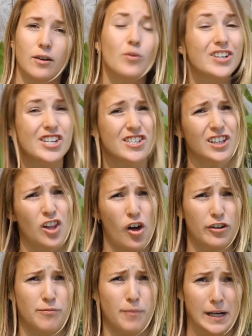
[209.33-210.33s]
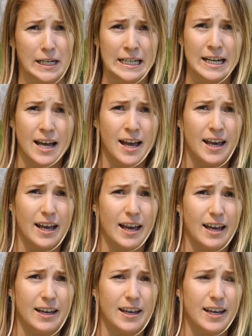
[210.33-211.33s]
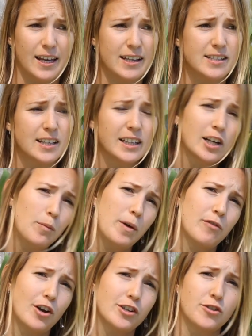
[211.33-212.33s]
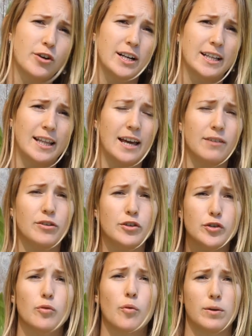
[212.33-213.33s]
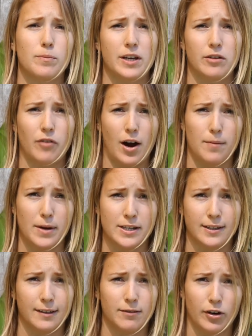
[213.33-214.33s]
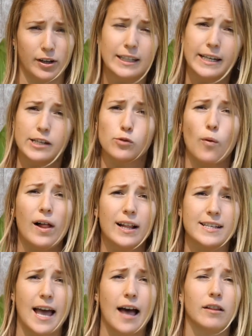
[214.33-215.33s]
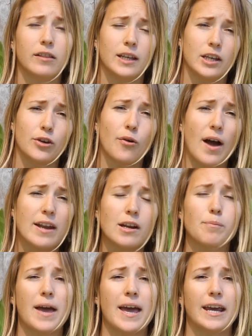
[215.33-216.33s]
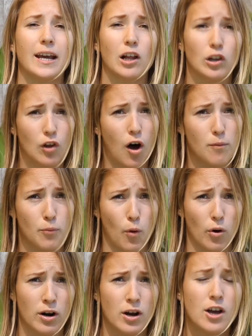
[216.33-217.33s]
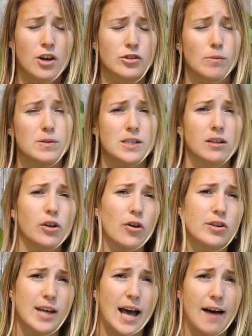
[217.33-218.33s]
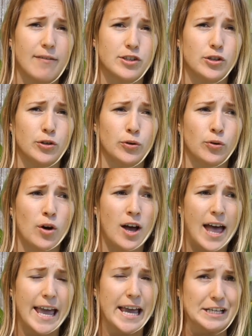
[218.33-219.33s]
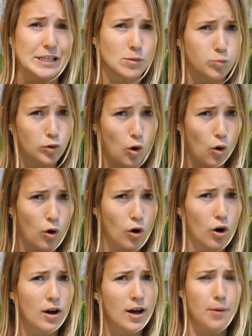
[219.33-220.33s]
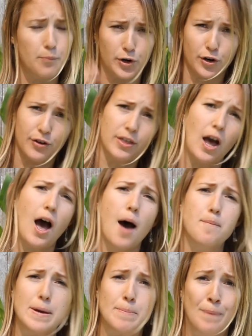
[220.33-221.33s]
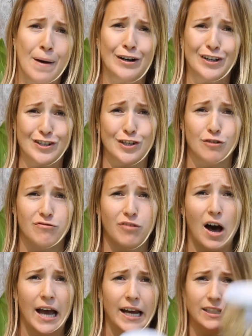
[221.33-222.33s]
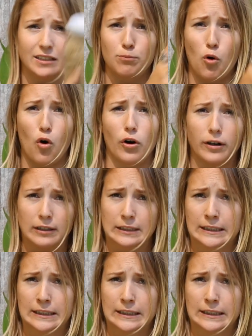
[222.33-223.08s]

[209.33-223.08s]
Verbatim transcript: Which is a lot of money. It's a little bit frustrating that if you do want to be environmentally friendly as well as healthy, you end up paying a lot more. So I'm still going to have to explore Perth a bit better to find more.